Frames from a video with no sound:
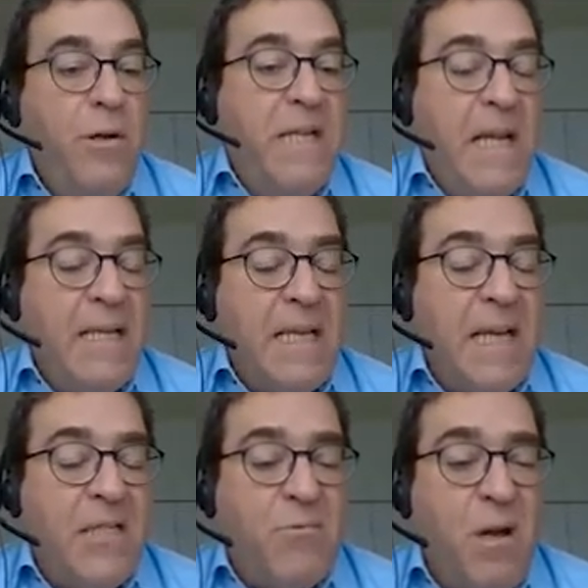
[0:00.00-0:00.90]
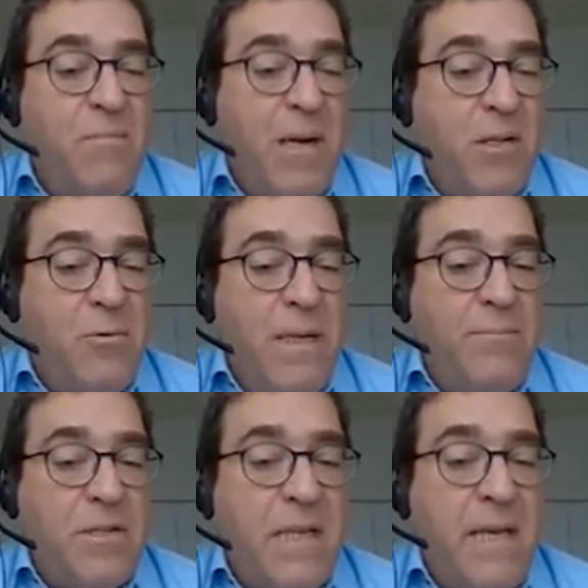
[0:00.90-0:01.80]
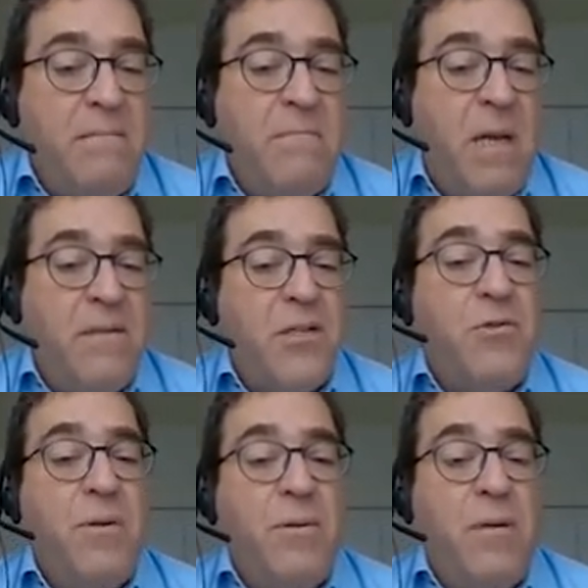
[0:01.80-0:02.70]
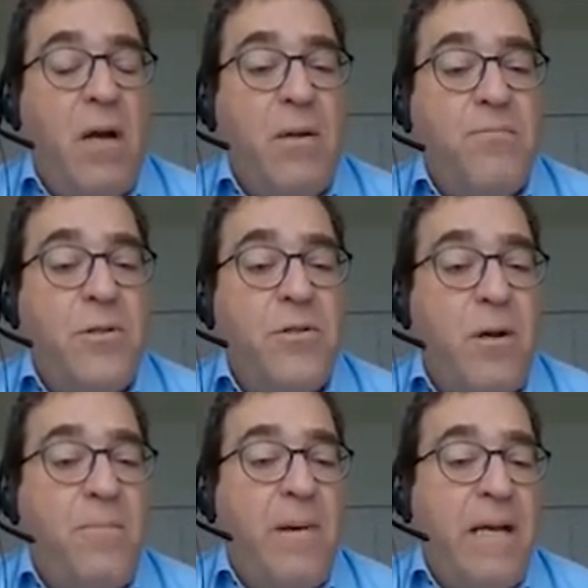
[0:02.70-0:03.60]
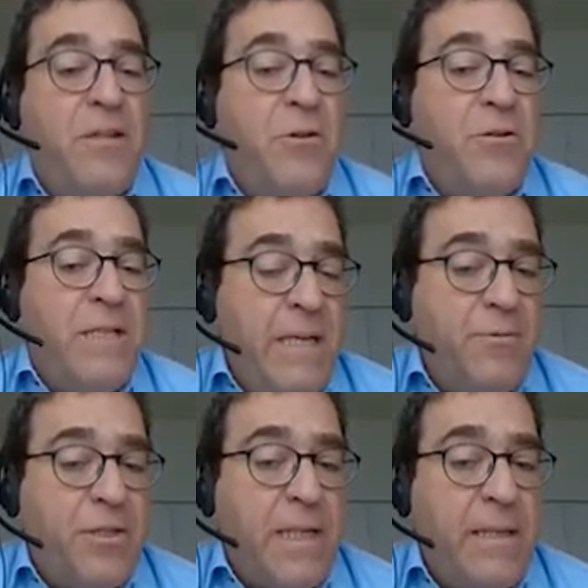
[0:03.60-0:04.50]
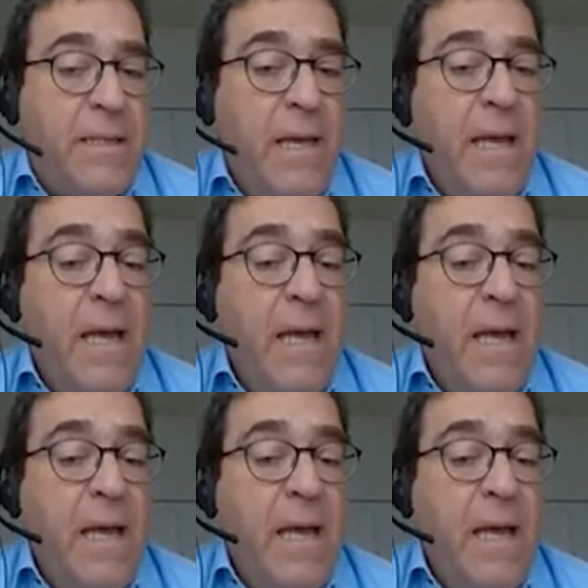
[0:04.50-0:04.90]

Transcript: Retail sales dropped by 20%, industrial output dropped by 13%,